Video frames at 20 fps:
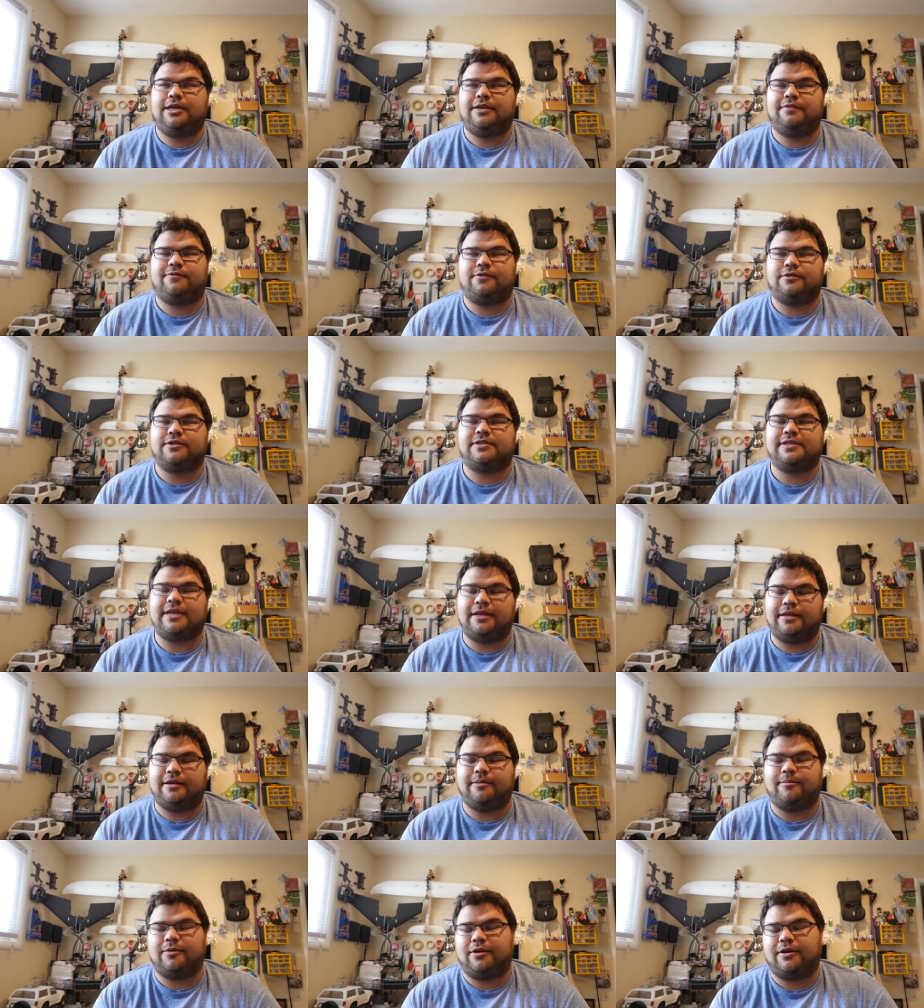uh, for
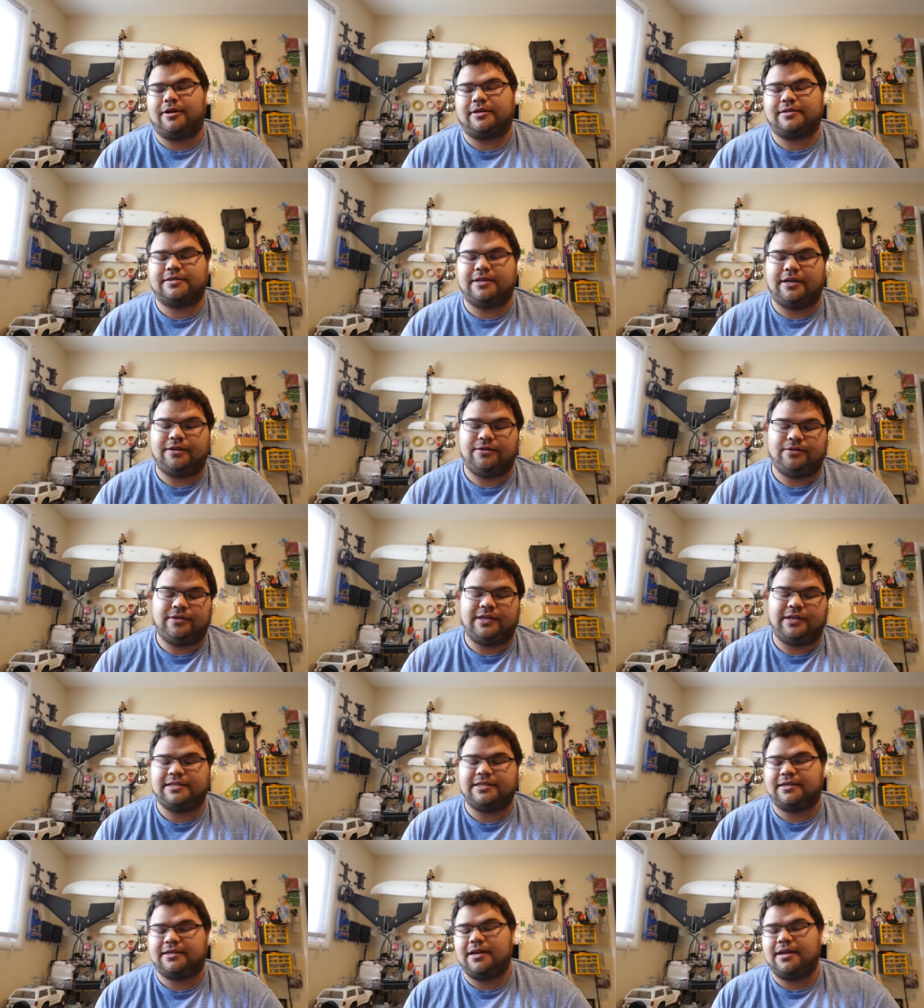selling products, not
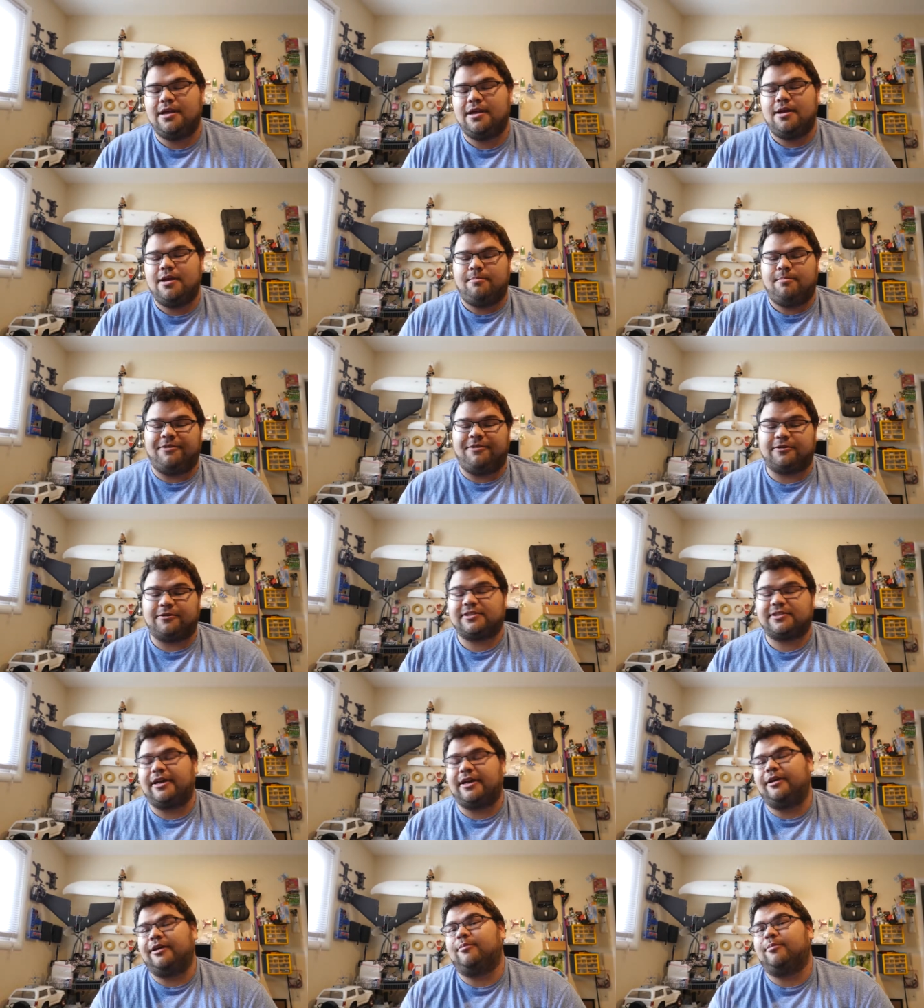utilizing, but for
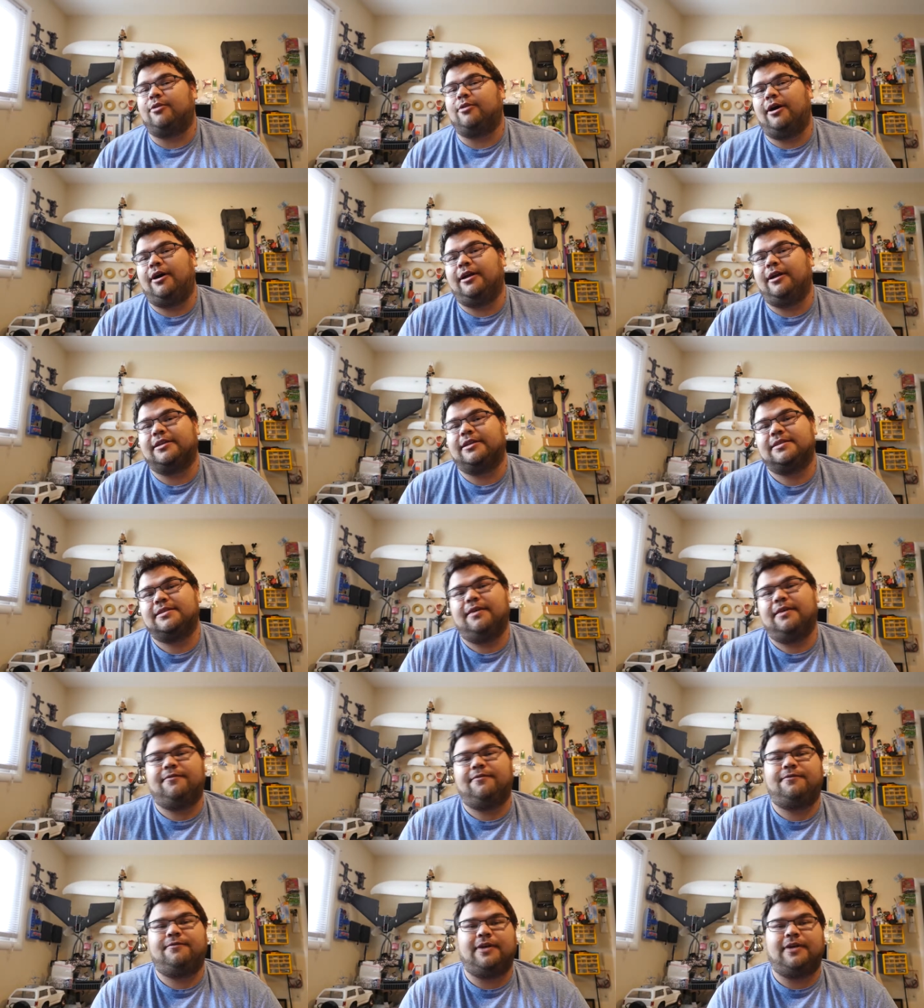selling products that
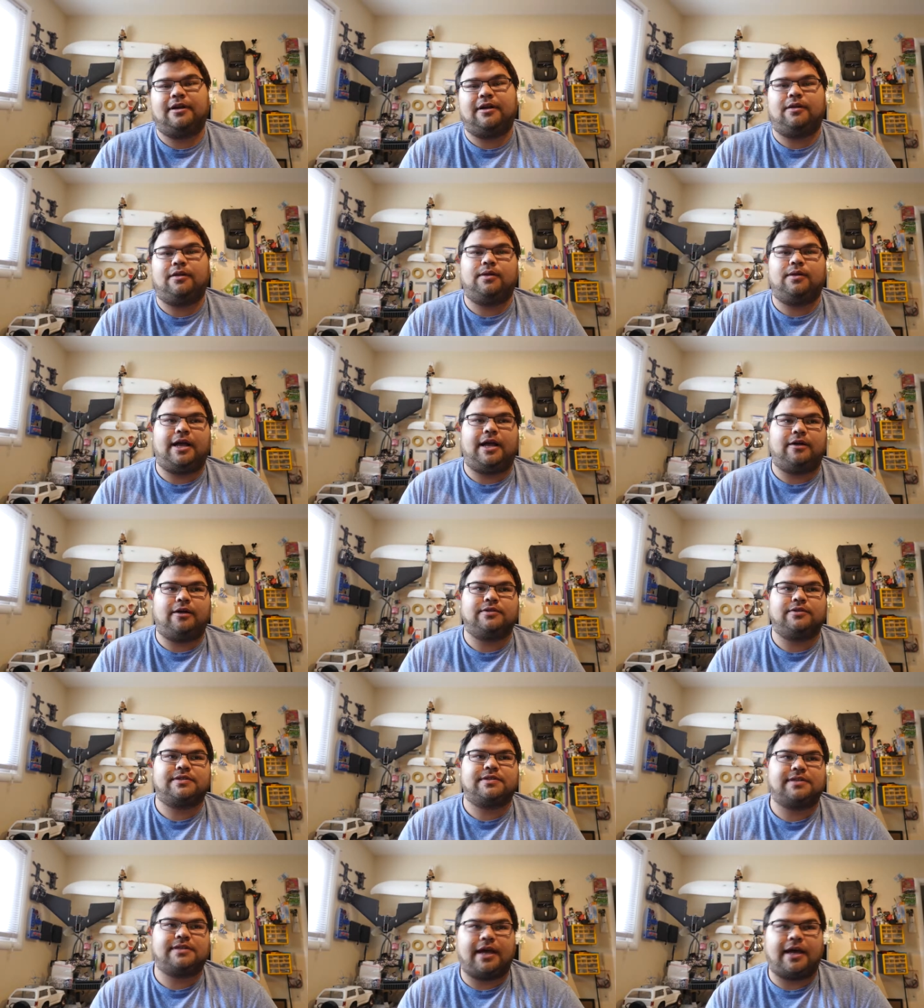fell
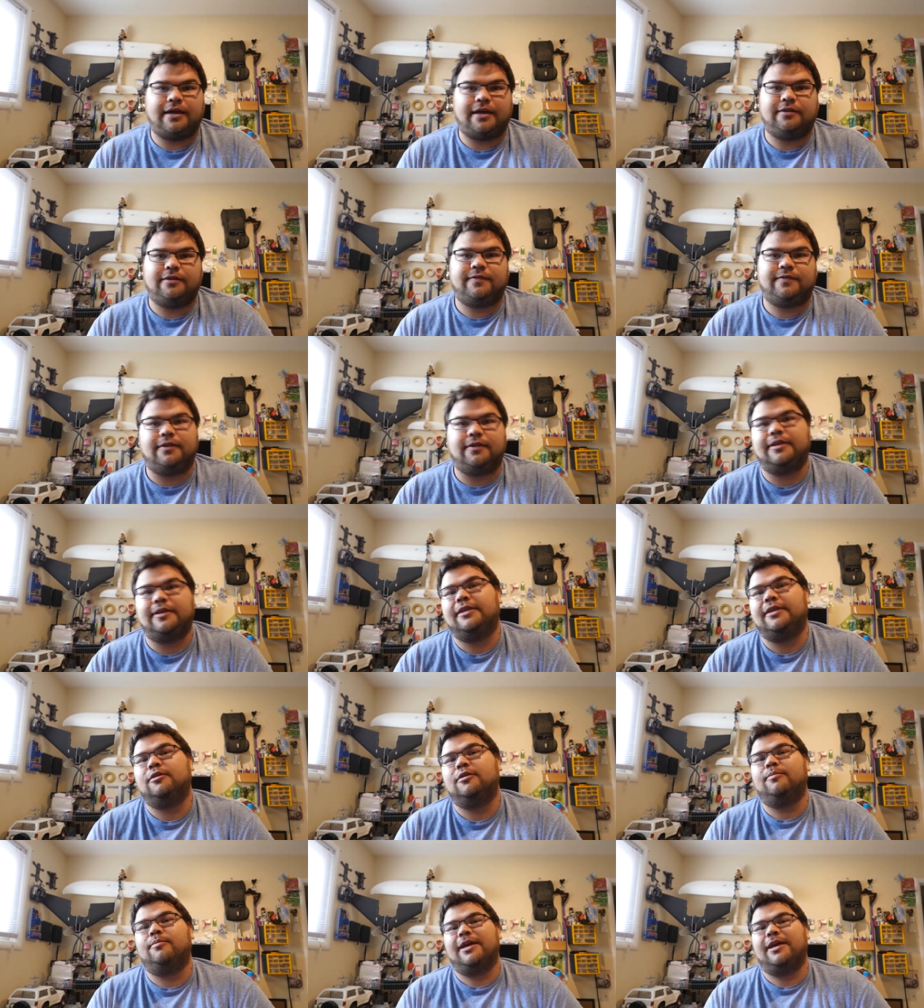outside of the
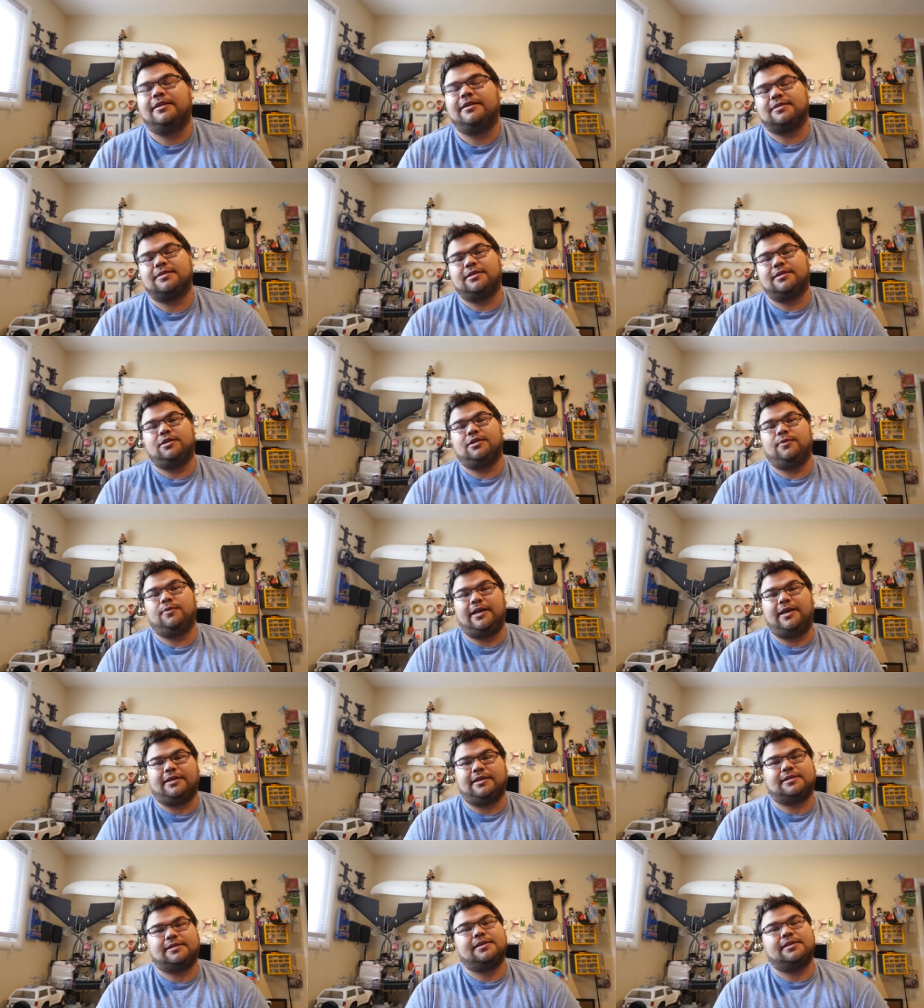legal bans of the
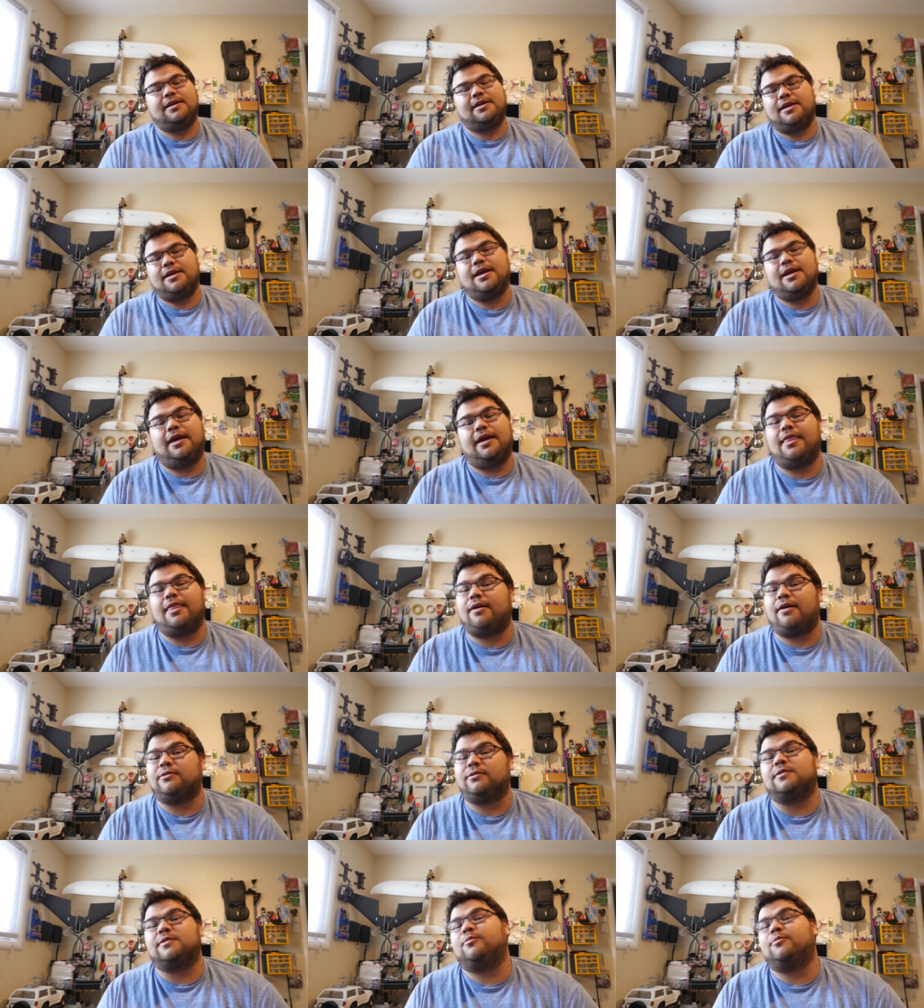U.S. And that
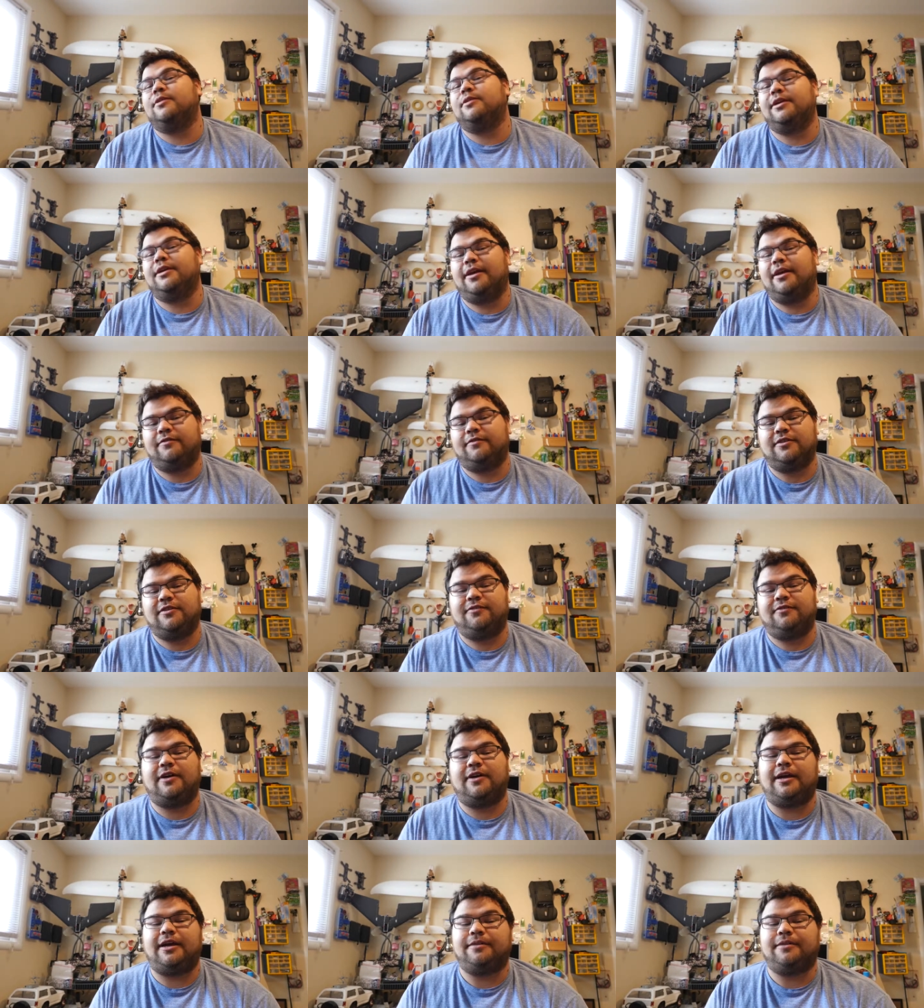was a pretty hefty
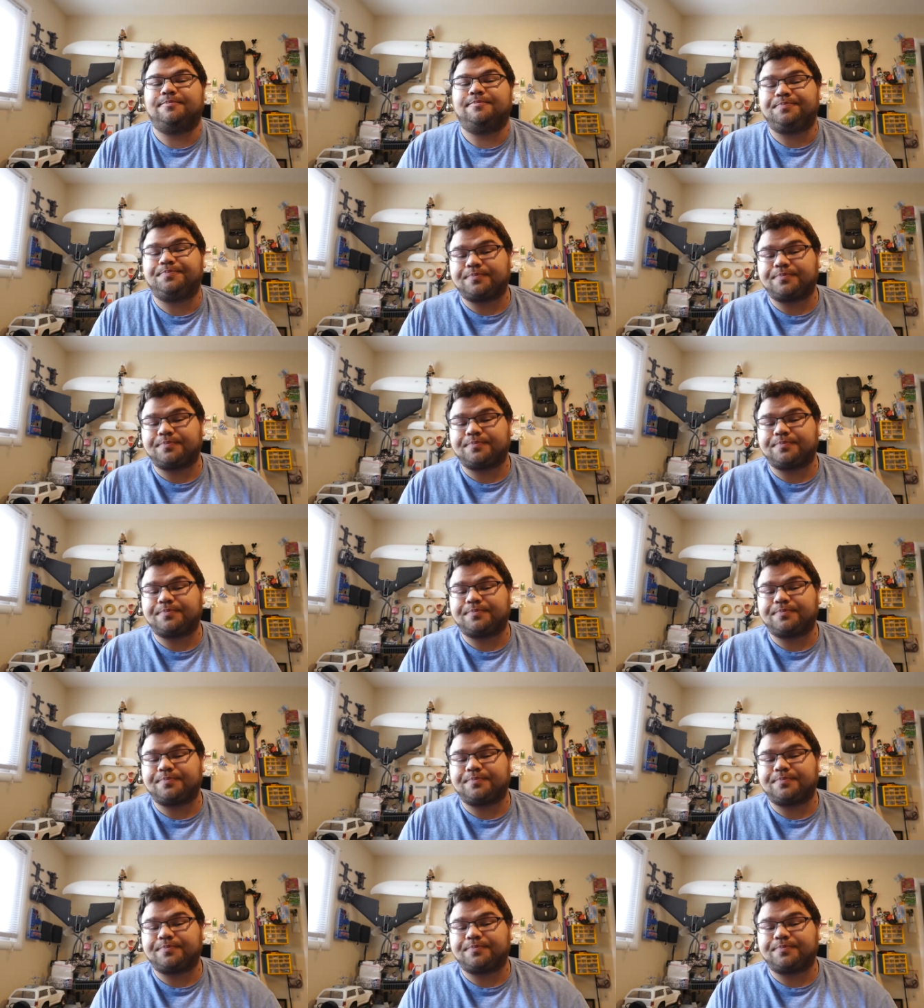fine.